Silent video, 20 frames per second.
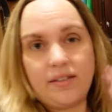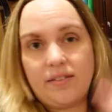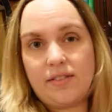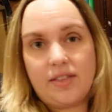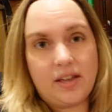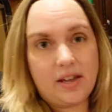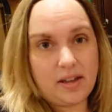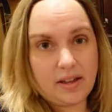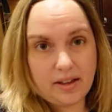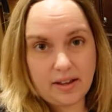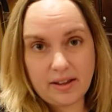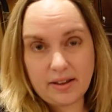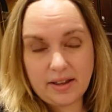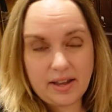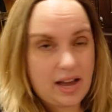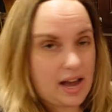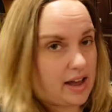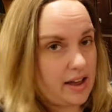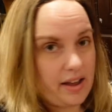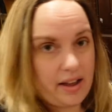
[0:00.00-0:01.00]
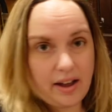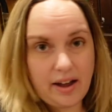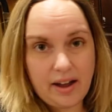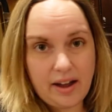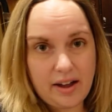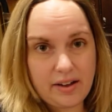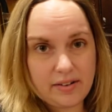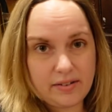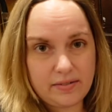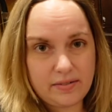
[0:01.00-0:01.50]
The
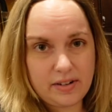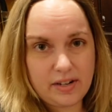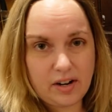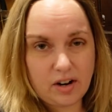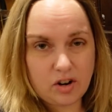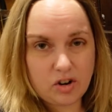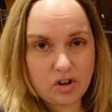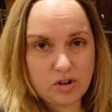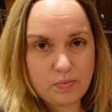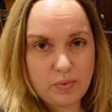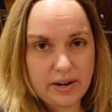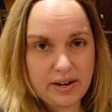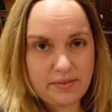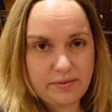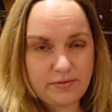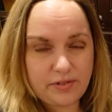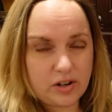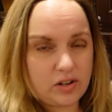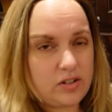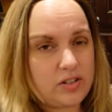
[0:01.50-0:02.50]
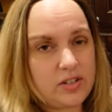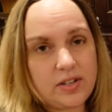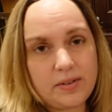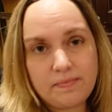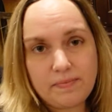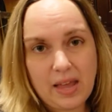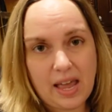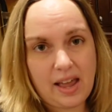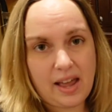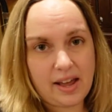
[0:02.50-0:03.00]
guy in our group went in
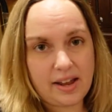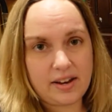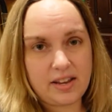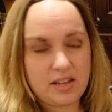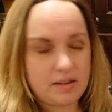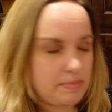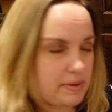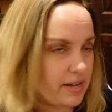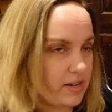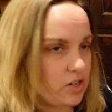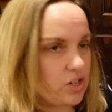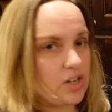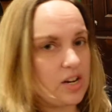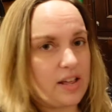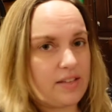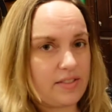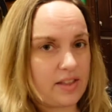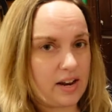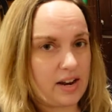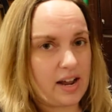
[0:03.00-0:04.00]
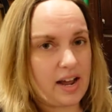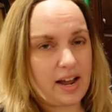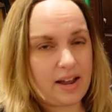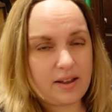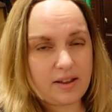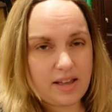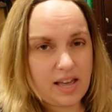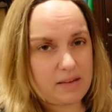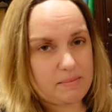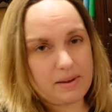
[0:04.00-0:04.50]
first and he pitched, and then
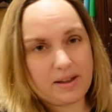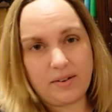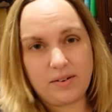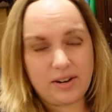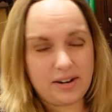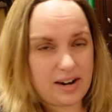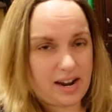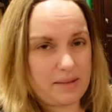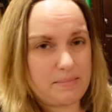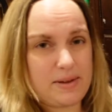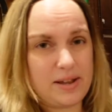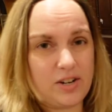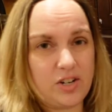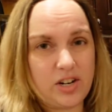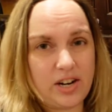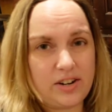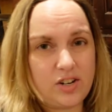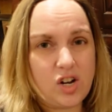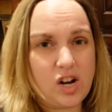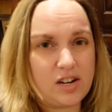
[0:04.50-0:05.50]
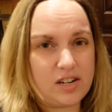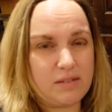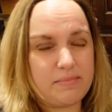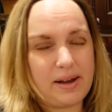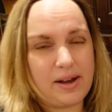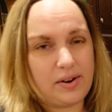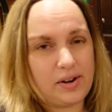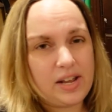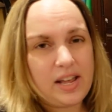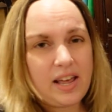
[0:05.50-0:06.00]
I came out and I pitched and I talked
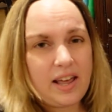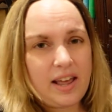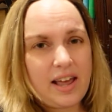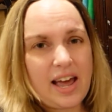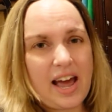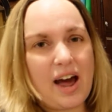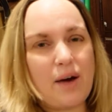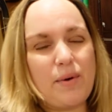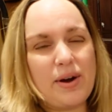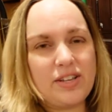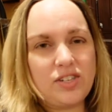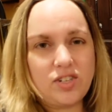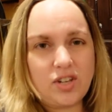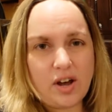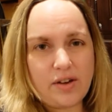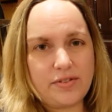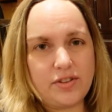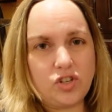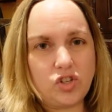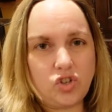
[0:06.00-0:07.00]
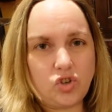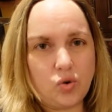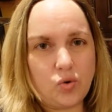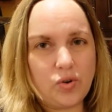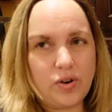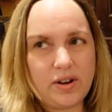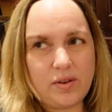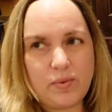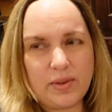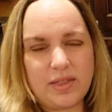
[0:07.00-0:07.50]
about how I saw the
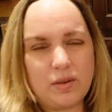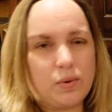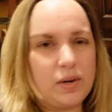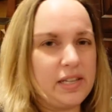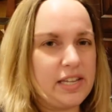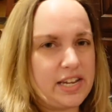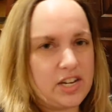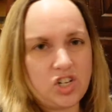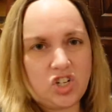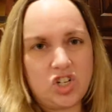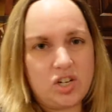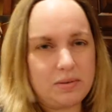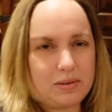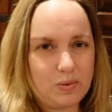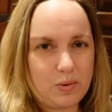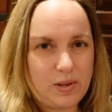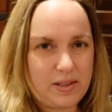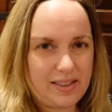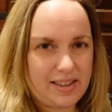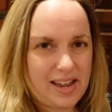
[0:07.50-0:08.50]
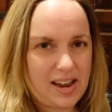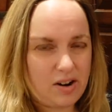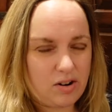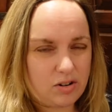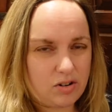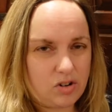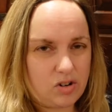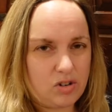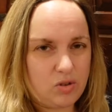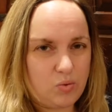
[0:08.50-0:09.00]
story, what the relationships between the
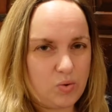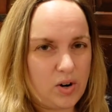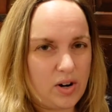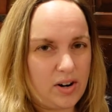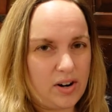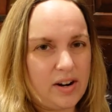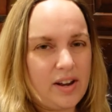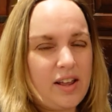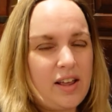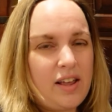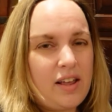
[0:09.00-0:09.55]
characters were,